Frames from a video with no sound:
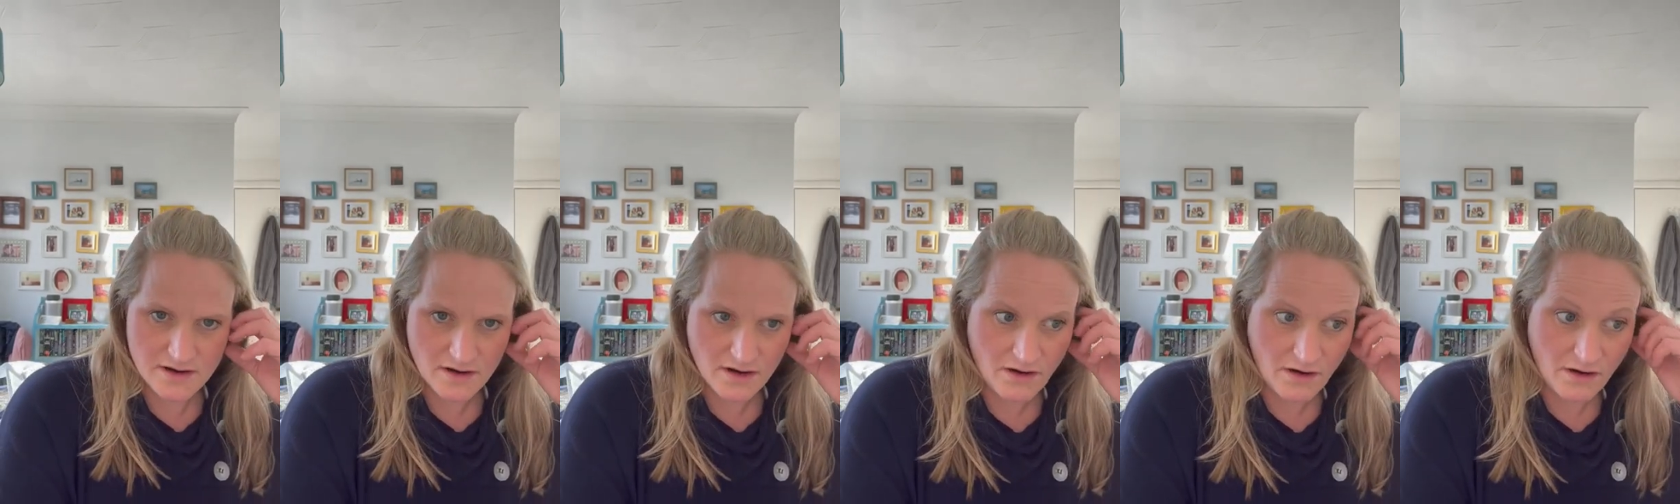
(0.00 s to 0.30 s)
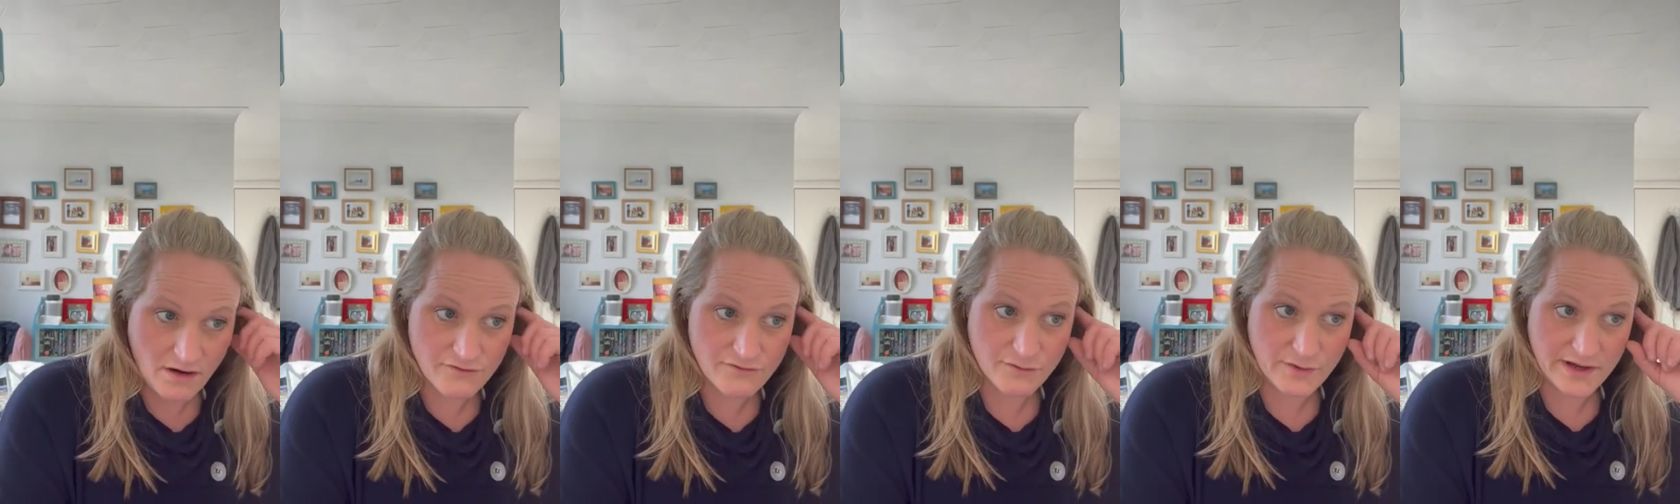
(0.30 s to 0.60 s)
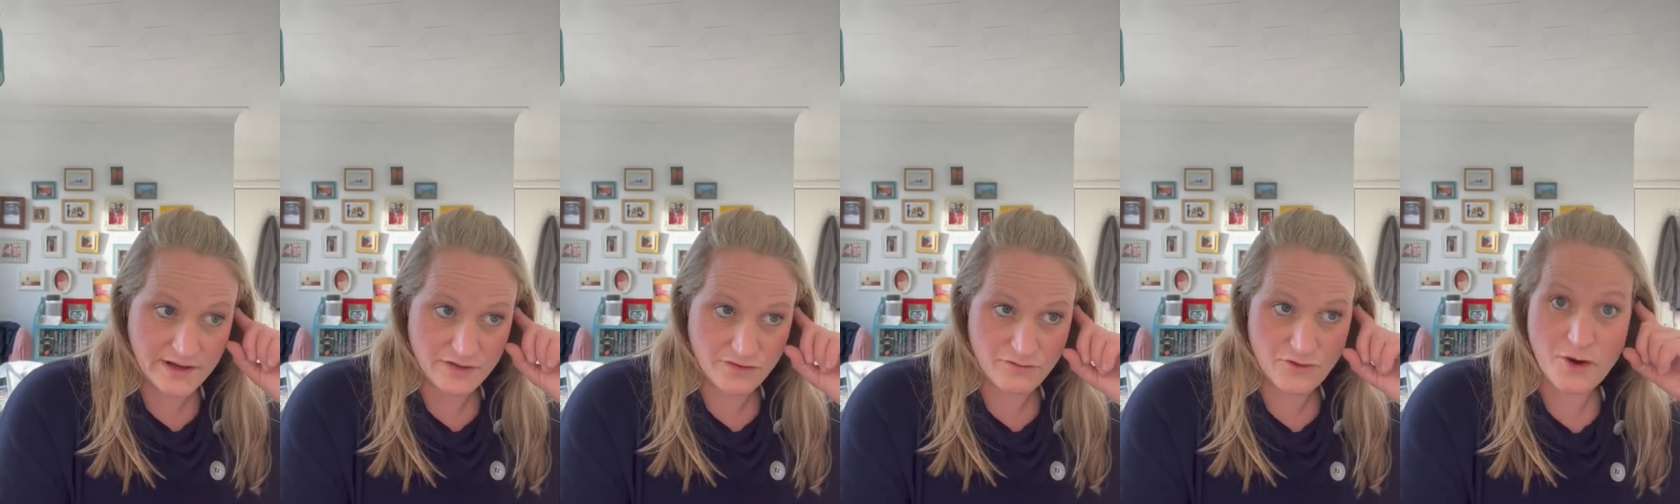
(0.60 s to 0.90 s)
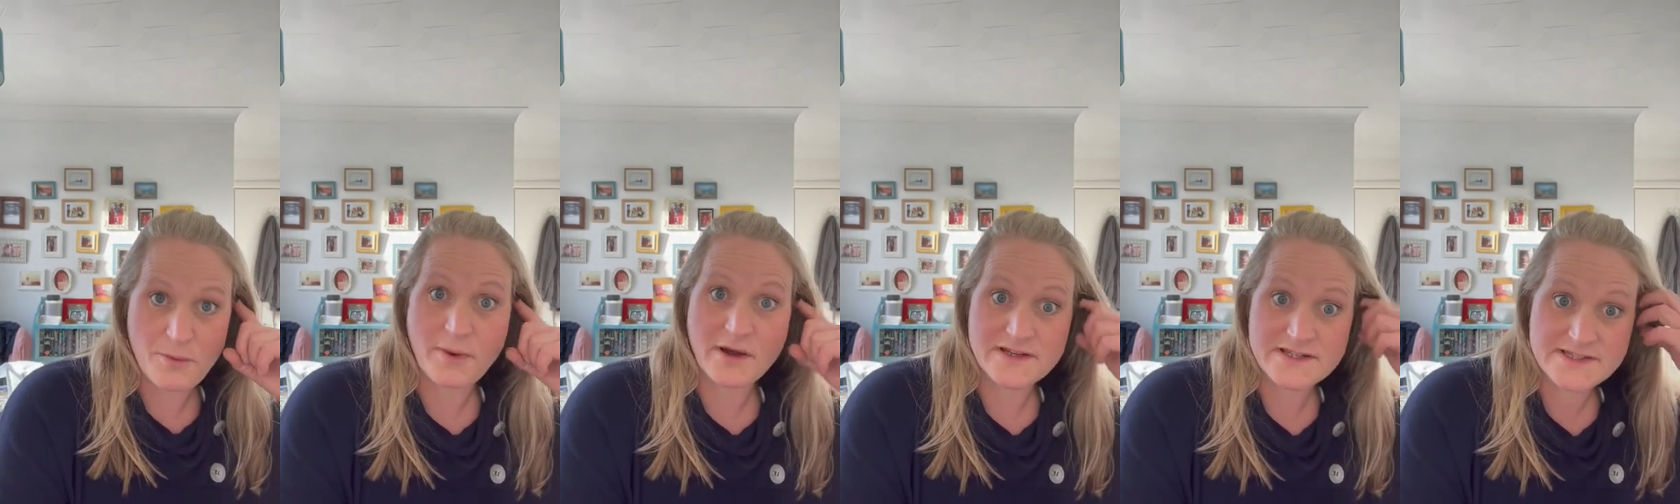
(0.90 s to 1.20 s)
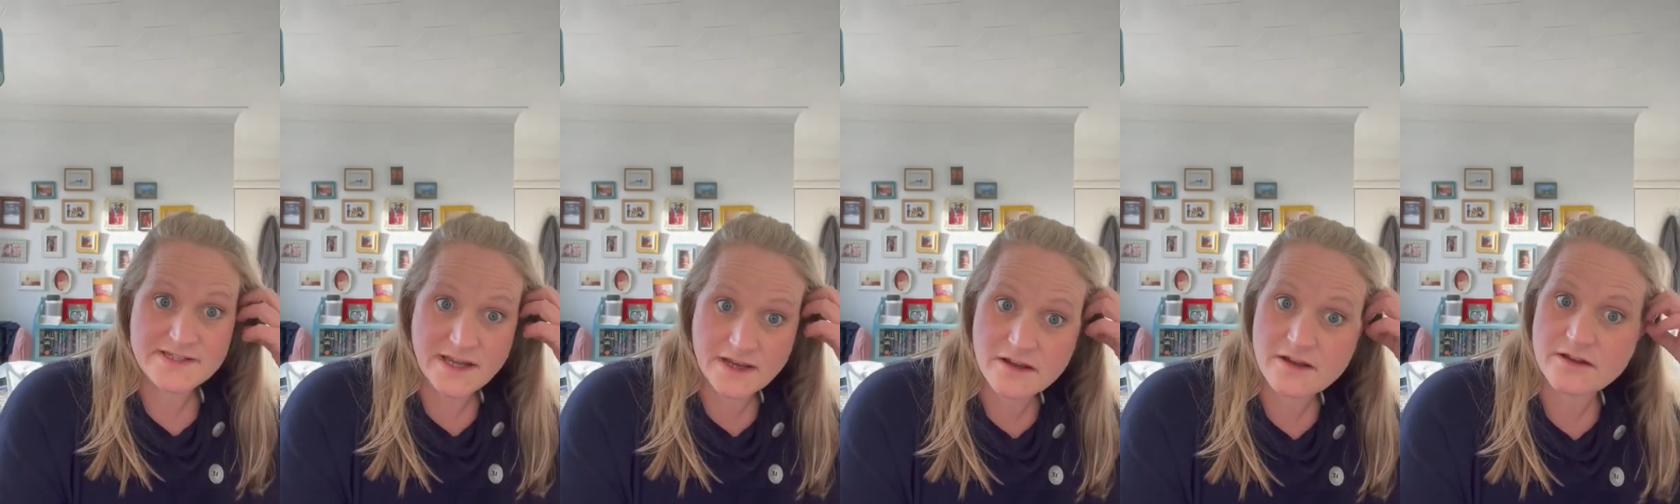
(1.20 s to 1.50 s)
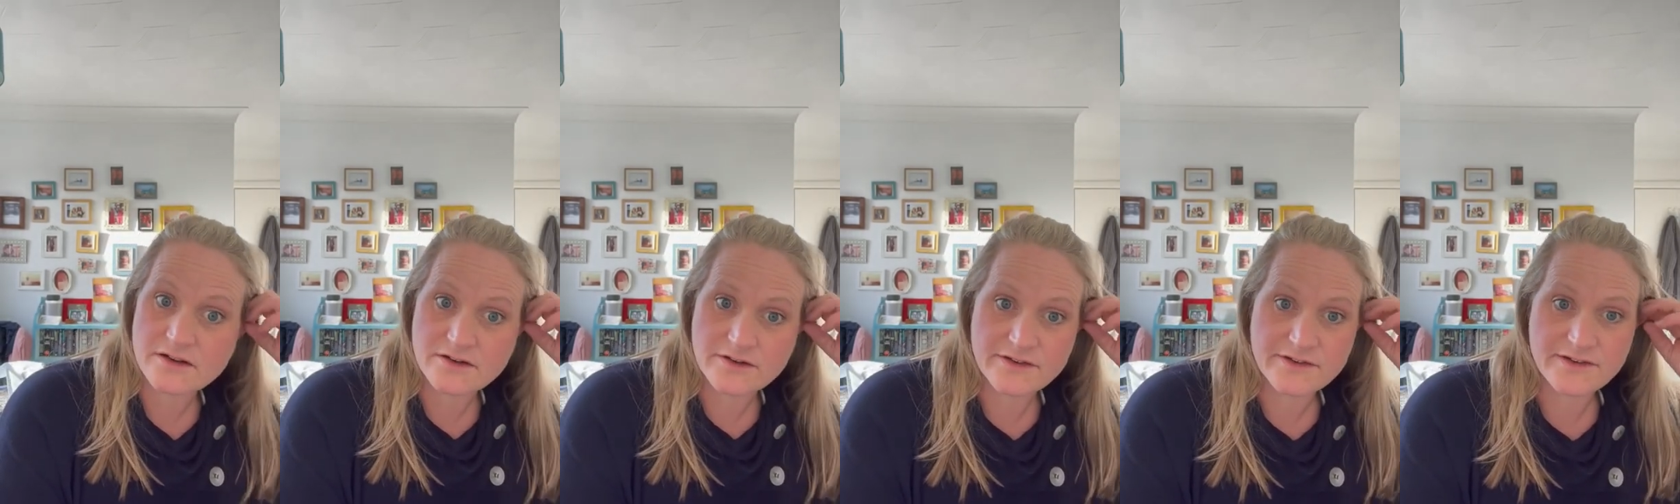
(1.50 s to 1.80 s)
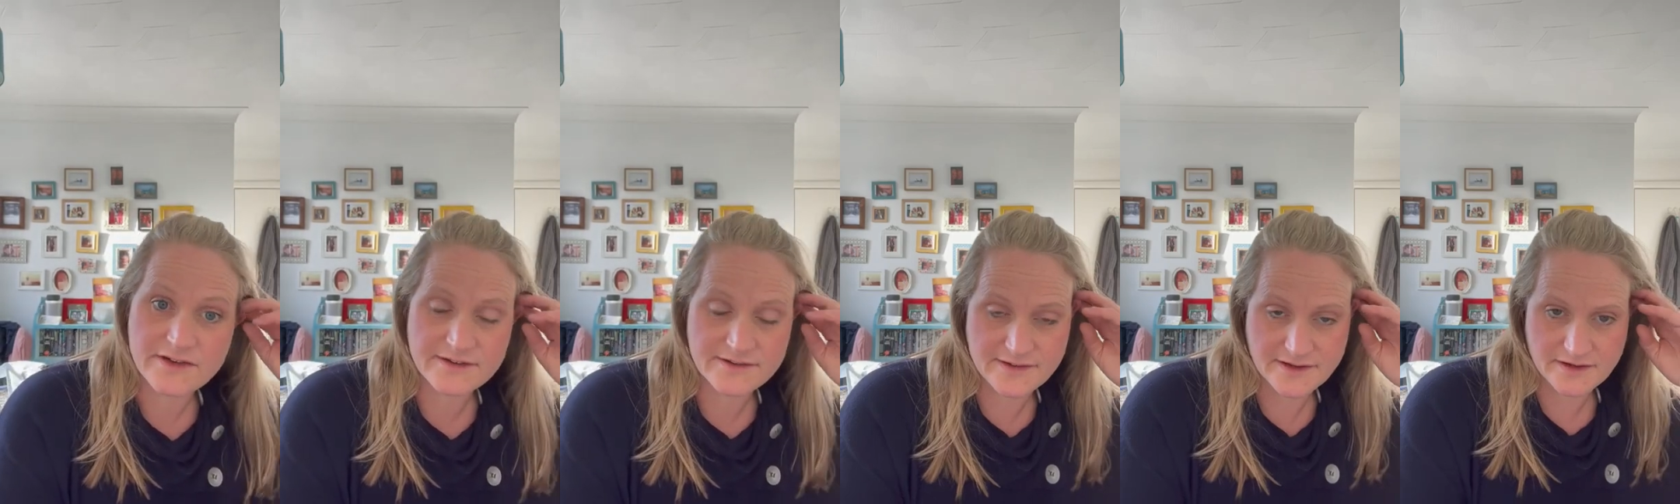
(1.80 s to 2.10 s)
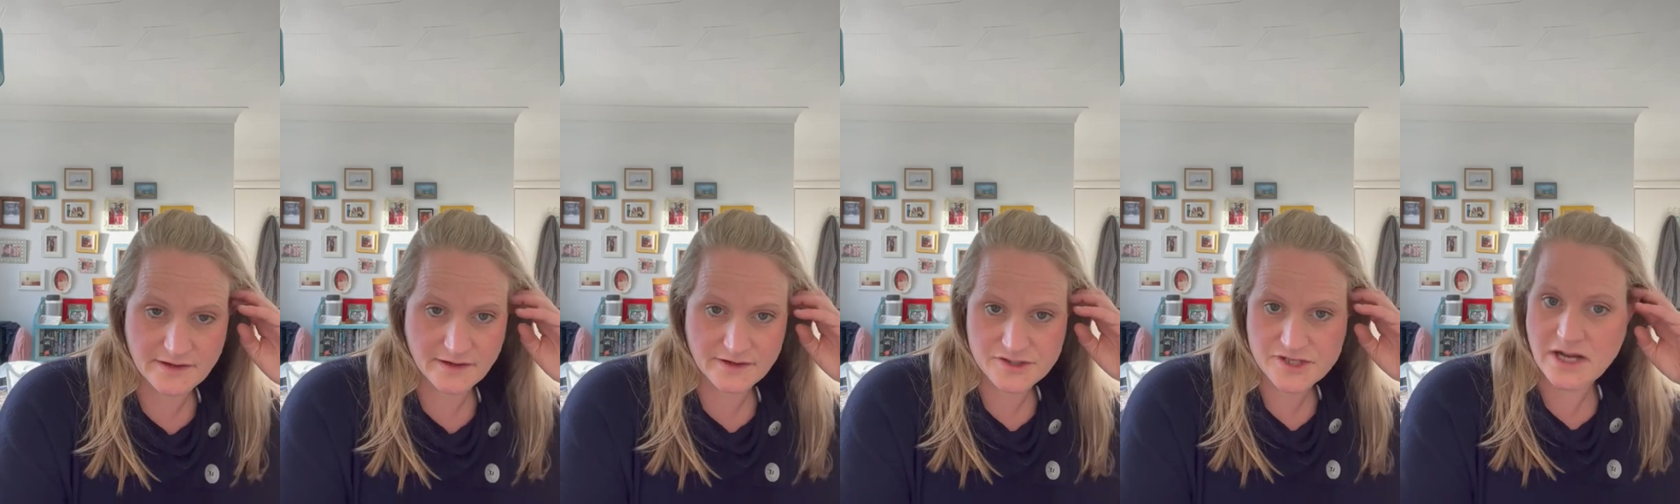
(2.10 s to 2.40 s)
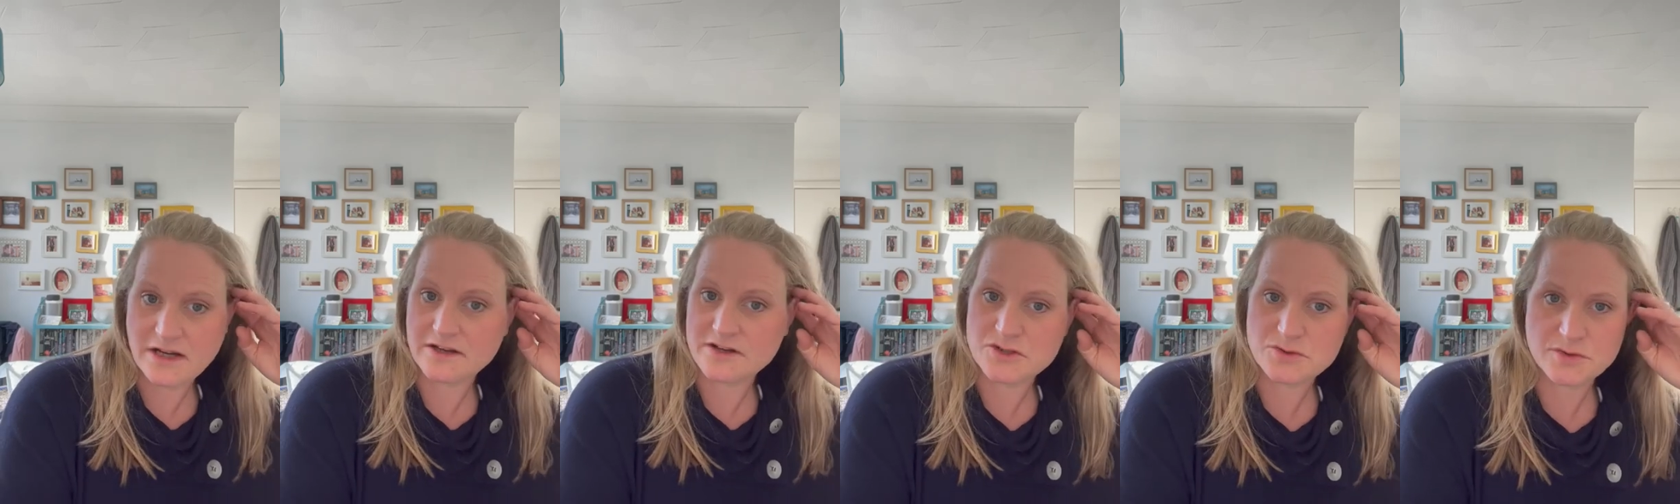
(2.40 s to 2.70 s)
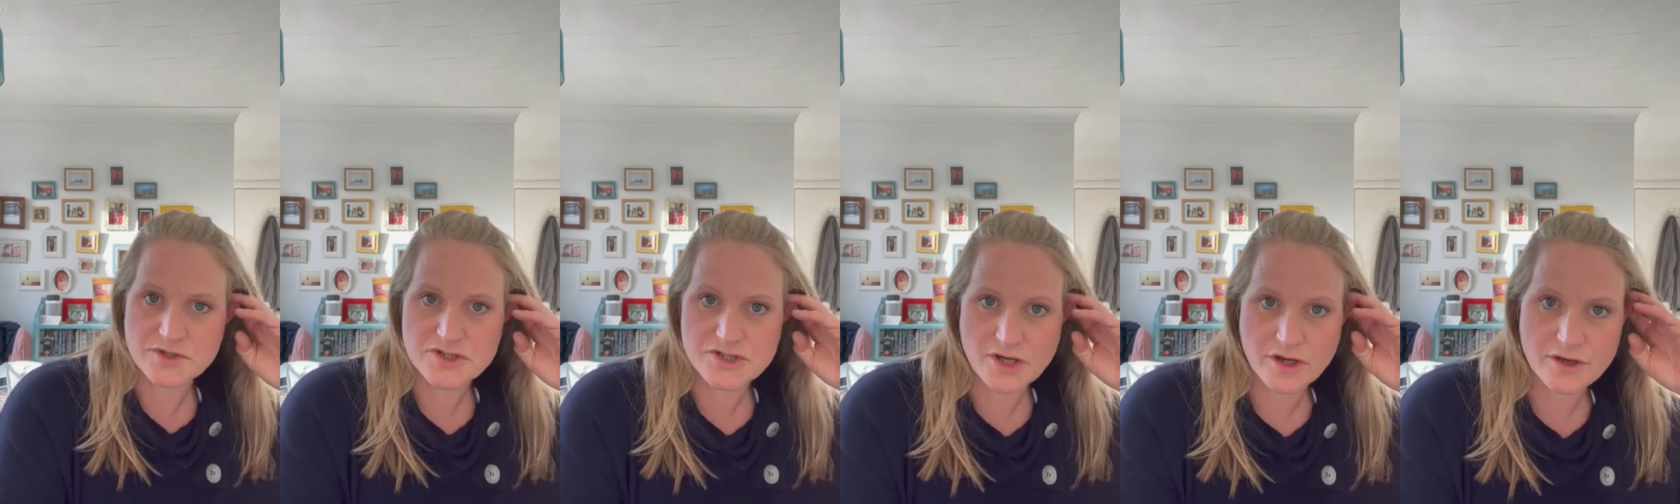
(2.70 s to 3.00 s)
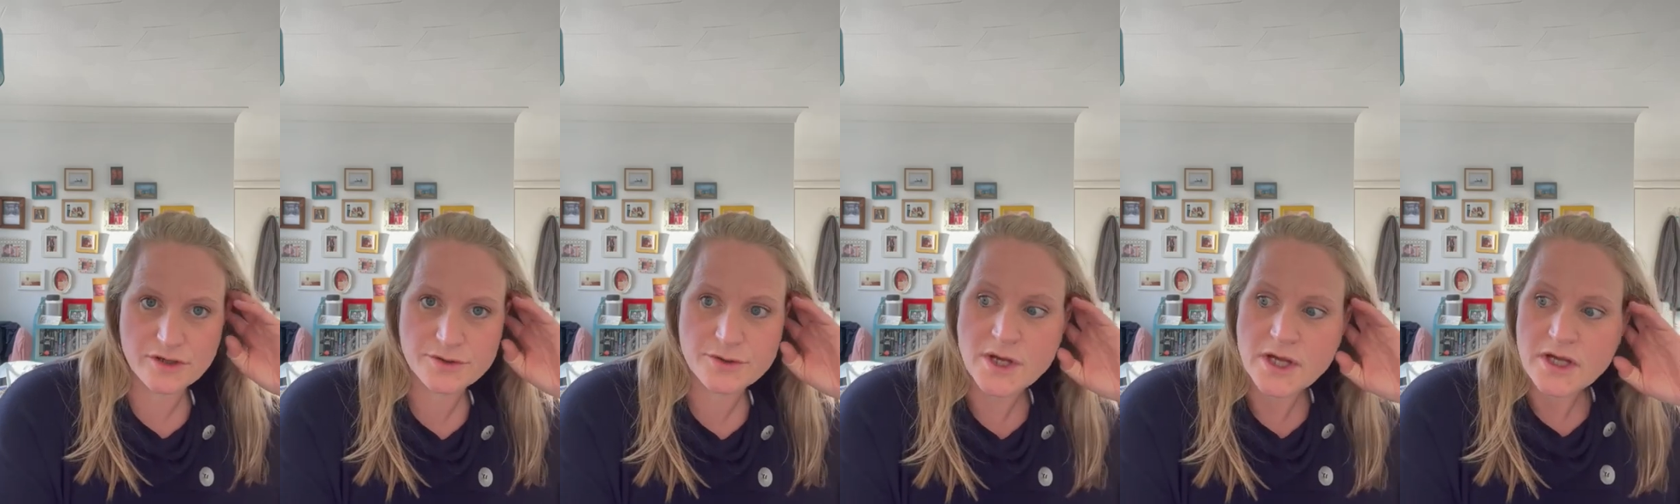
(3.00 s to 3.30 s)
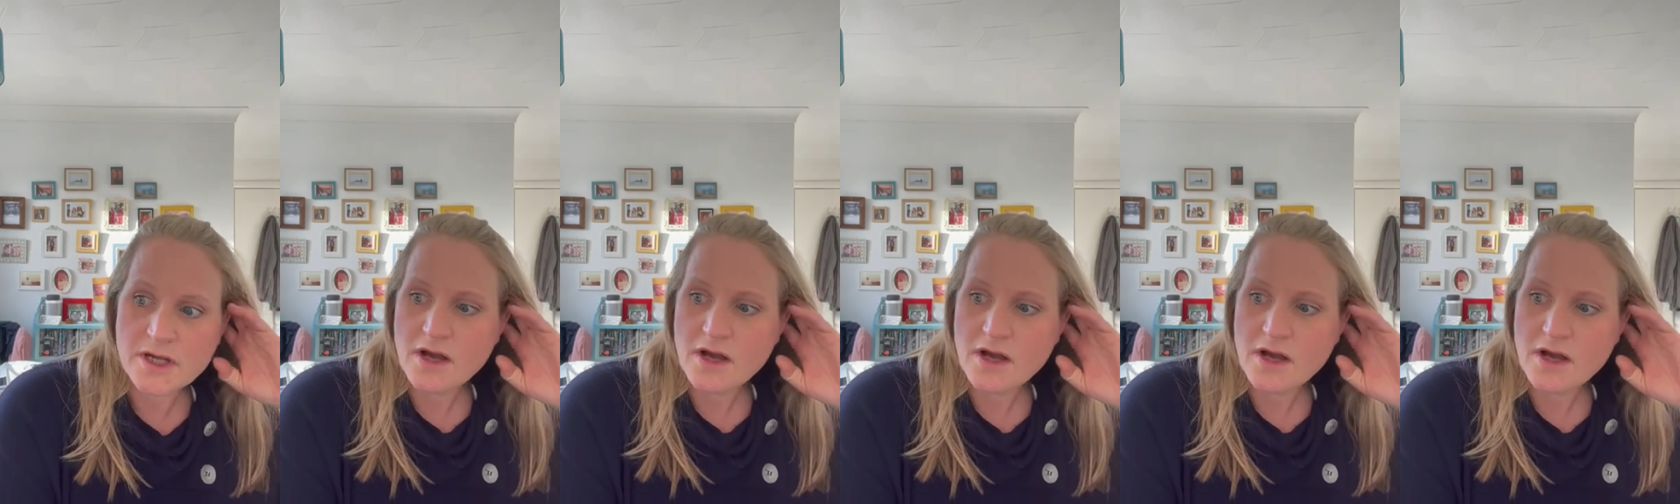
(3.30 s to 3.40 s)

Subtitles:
halfway through my second 60-day challenge with Joe.